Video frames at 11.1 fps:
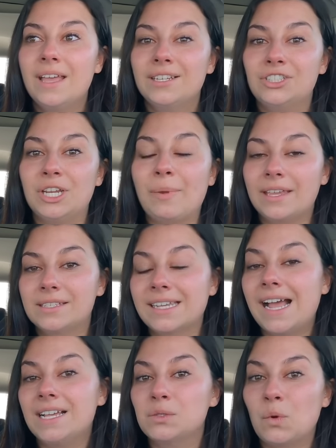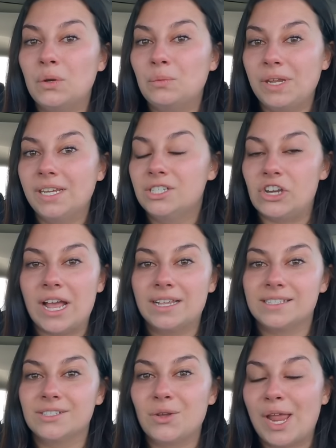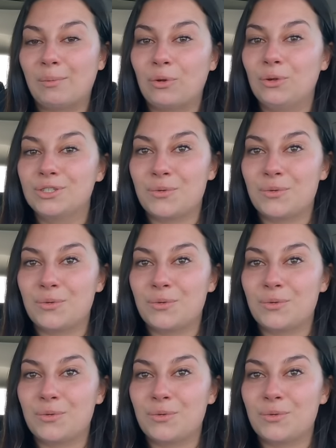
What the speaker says: She basically has 1 week. She has until April